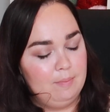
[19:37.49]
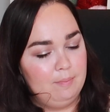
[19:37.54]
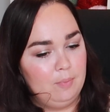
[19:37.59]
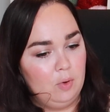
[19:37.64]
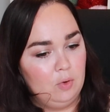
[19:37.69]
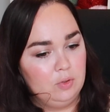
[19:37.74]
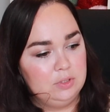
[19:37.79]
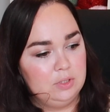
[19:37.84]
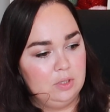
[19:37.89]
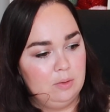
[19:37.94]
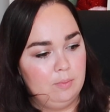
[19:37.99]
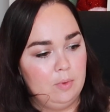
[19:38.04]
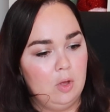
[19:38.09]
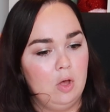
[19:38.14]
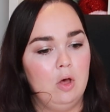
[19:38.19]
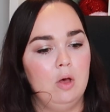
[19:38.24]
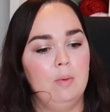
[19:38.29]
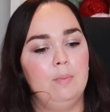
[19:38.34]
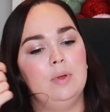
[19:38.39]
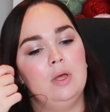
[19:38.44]
bottom
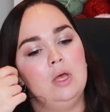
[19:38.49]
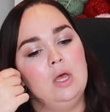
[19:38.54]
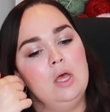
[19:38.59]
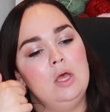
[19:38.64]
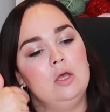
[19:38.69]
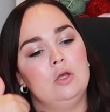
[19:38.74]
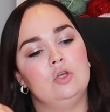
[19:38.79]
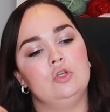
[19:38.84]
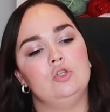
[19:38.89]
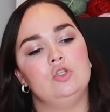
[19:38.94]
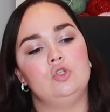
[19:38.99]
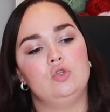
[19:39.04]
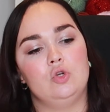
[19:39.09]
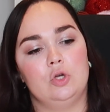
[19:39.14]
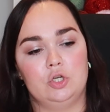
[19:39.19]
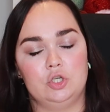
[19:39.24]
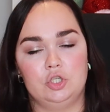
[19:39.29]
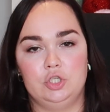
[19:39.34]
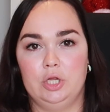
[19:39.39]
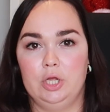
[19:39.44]
up
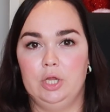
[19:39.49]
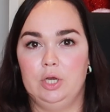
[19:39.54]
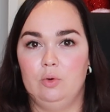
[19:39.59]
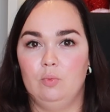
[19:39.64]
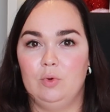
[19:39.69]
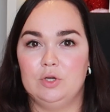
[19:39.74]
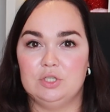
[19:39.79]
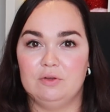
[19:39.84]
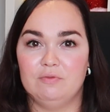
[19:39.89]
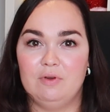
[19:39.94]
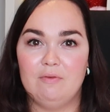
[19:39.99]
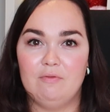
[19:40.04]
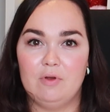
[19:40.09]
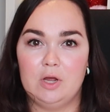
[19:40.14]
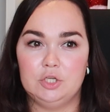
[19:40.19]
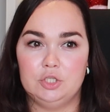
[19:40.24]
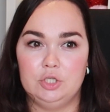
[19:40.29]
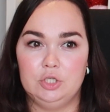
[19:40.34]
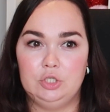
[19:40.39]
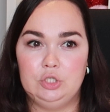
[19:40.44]
construction, which I've never
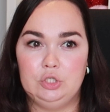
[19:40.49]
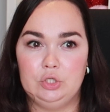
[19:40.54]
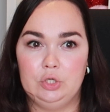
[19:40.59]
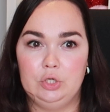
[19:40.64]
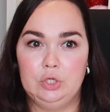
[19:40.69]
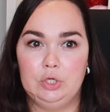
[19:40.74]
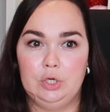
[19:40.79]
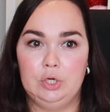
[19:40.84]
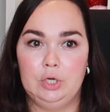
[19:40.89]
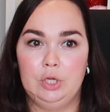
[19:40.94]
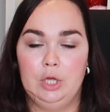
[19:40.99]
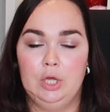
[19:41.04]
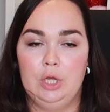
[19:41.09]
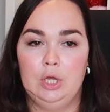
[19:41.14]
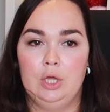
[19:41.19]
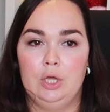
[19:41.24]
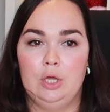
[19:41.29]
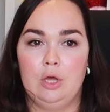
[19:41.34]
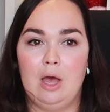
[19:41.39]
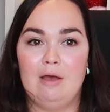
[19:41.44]
actually done
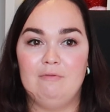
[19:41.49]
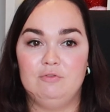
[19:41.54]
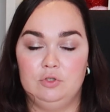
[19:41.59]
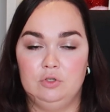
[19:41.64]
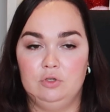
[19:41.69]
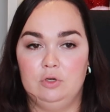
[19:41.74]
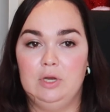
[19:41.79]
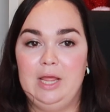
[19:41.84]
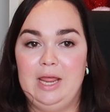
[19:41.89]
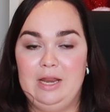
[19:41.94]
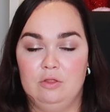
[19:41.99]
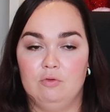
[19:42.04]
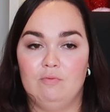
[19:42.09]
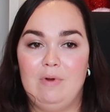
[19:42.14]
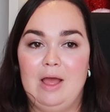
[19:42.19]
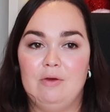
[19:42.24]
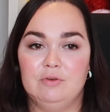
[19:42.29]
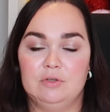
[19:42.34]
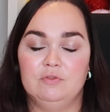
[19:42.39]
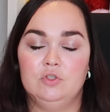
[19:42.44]
in the round.